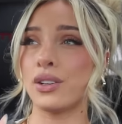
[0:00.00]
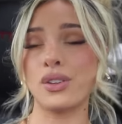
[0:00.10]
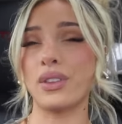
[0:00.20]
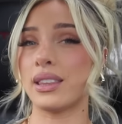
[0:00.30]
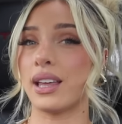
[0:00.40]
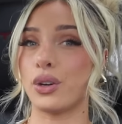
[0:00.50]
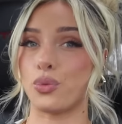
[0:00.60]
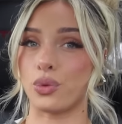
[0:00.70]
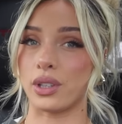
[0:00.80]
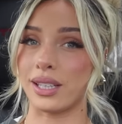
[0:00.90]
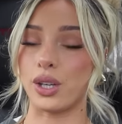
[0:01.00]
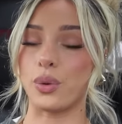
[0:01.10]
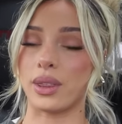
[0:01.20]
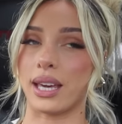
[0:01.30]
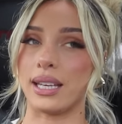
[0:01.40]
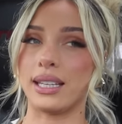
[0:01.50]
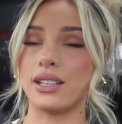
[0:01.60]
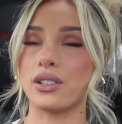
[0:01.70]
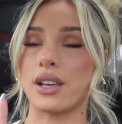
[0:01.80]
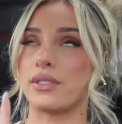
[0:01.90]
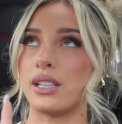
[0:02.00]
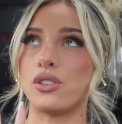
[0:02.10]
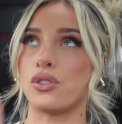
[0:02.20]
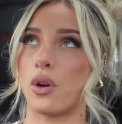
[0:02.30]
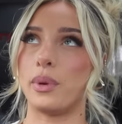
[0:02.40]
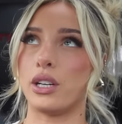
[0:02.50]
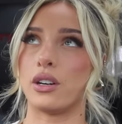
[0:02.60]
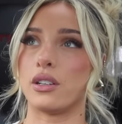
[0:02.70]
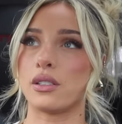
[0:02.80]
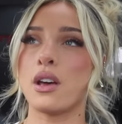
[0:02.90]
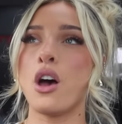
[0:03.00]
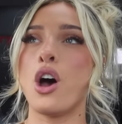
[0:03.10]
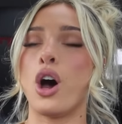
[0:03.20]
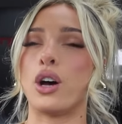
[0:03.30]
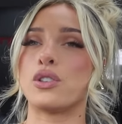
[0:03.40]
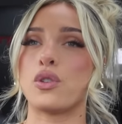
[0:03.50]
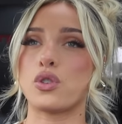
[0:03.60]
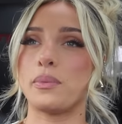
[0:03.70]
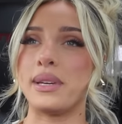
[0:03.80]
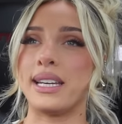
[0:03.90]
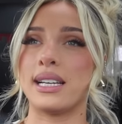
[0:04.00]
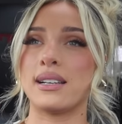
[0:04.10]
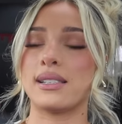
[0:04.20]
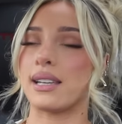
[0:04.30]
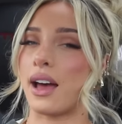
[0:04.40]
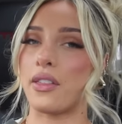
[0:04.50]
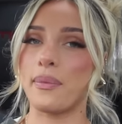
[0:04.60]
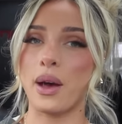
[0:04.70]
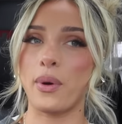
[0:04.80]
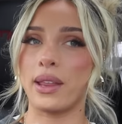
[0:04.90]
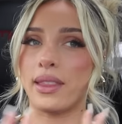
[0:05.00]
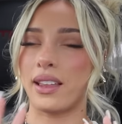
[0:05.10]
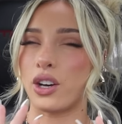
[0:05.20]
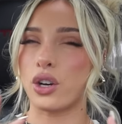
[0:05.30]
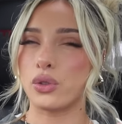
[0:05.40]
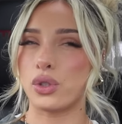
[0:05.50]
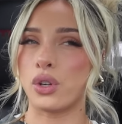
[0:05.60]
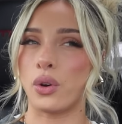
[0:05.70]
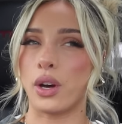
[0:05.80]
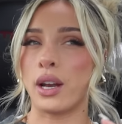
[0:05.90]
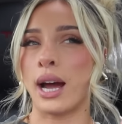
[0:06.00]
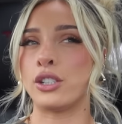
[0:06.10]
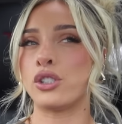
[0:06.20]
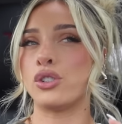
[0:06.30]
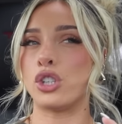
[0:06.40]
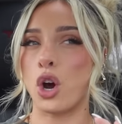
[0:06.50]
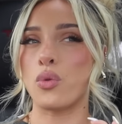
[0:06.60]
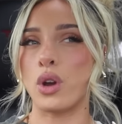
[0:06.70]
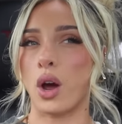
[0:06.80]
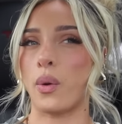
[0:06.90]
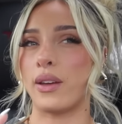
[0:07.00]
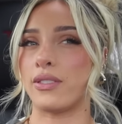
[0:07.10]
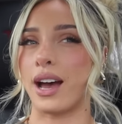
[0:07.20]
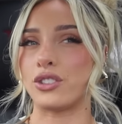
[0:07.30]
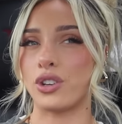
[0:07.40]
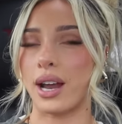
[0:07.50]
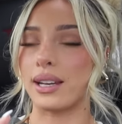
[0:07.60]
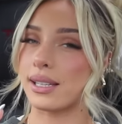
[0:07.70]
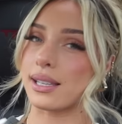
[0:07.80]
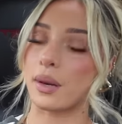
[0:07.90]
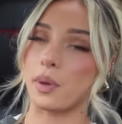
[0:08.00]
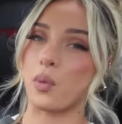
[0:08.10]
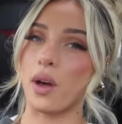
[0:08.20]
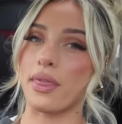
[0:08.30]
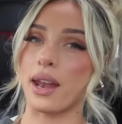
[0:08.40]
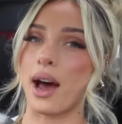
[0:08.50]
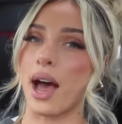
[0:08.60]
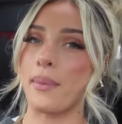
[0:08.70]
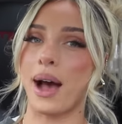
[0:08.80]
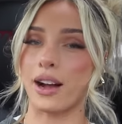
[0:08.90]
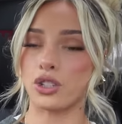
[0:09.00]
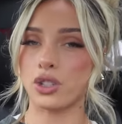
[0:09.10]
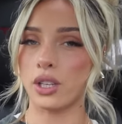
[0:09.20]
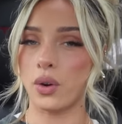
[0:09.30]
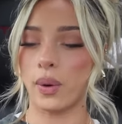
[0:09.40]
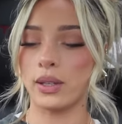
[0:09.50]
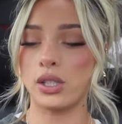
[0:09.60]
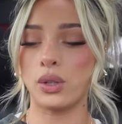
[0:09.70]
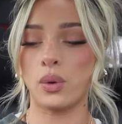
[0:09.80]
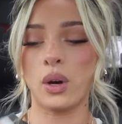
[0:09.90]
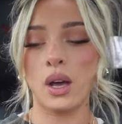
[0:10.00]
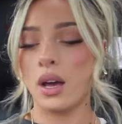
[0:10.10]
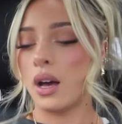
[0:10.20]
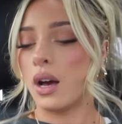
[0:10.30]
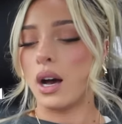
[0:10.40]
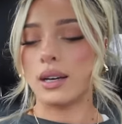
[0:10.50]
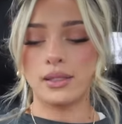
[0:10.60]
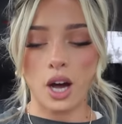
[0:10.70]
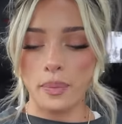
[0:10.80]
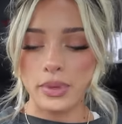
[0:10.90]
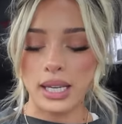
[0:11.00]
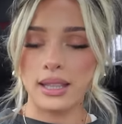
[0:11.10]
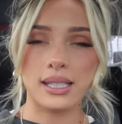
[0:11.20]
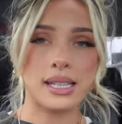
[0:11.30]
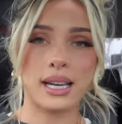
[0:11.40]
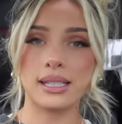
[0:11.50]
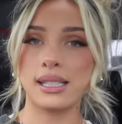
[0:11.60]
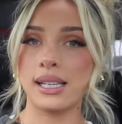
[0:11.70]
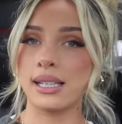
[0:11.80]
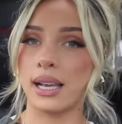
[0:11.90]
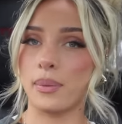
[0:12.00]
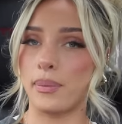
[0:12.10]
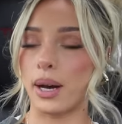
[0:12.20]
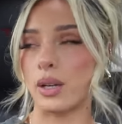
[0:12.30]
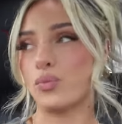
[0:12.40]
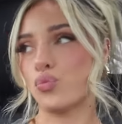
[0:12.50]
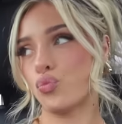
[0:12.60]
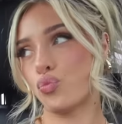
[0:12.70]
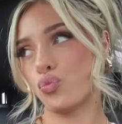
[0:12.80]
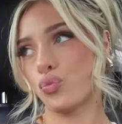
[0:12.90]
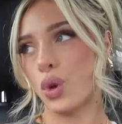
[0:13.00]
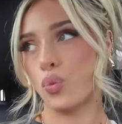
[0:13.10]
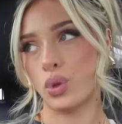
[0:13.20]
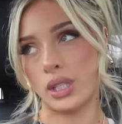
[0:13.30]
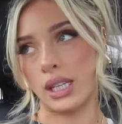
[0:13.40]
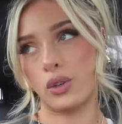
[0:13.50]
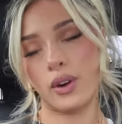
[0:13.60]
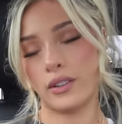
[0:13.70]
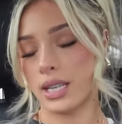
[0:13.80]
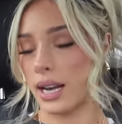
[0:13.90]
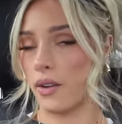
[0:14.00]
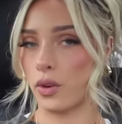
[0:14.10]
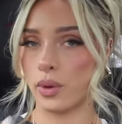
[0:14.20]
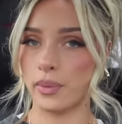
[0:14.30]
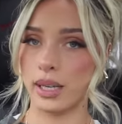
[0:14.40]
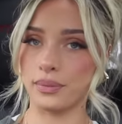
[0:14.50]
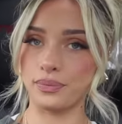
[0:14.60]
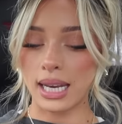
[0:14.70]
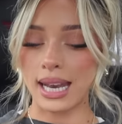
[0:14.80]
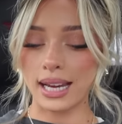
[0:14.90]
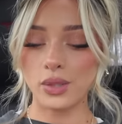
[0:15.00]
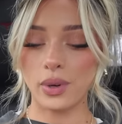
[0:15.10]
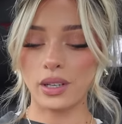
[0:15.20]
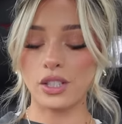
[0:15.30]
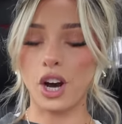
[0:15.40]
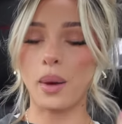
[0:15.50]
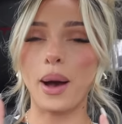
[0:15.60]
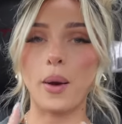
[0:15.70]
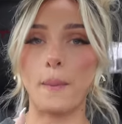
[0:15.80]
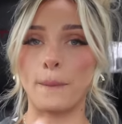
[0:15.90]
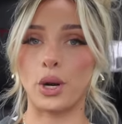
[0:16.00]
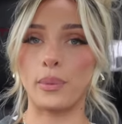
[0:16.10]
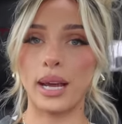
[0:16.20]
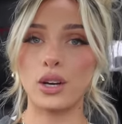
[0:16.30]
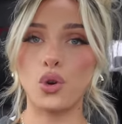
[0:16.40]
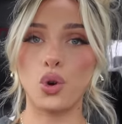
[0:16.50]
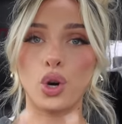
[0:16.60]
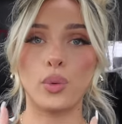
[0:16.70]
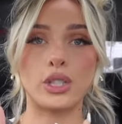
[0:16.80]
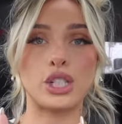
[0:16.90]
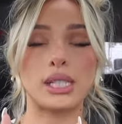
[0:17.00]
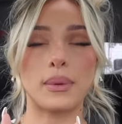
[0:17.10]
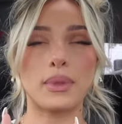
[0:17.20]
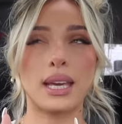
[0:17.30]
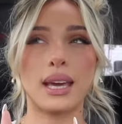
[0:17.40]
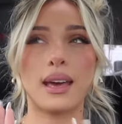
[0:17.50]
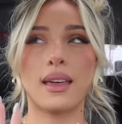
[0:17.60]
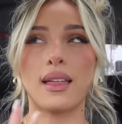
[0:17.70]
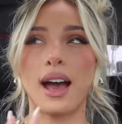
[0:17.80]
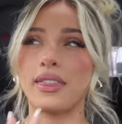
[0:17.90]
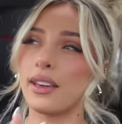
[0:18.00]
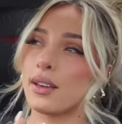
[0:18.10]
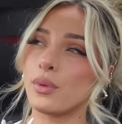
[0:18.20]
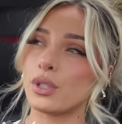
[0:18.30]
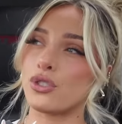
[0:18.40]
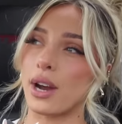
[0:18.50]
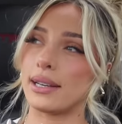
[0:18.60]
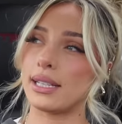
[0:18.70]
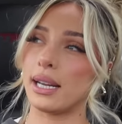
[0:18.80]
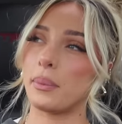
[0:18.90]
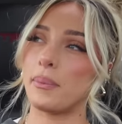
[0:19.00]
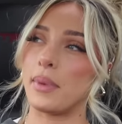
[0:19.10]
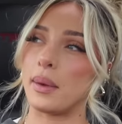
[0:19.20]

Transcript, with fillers: I also I also think they look really cute with kitten heels. I've seen so many girls on social media style them that way, and they look so good. I just don't know if that trend is going to be one that I'm actually going to adopt in this next season, but we'll see. You never say never with me. Next, we're going to talk about mermaid core, which is something I think it was trending